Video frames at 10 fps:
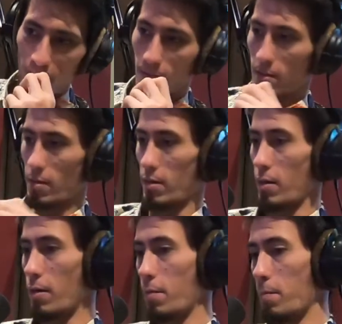And
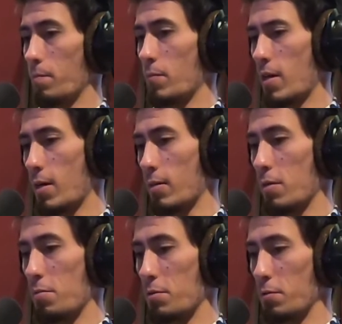yeah, I
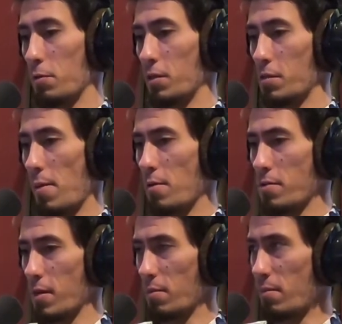hope to release my own
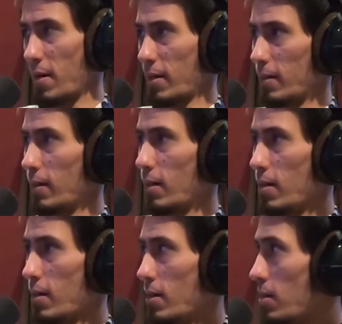sample pack
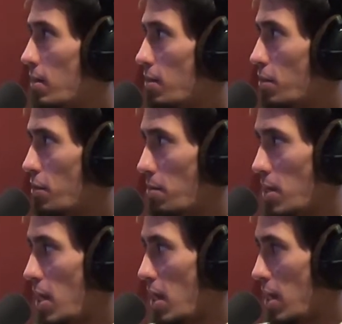
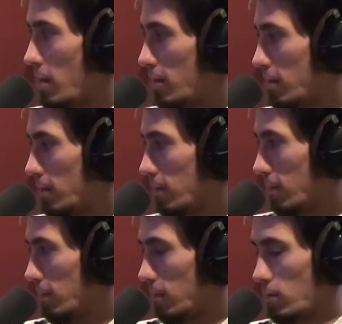someday.
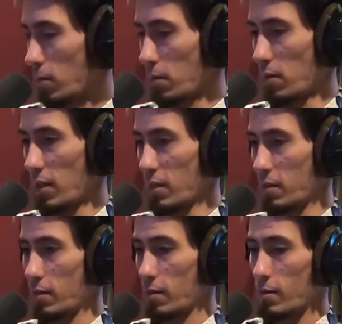It's on the list.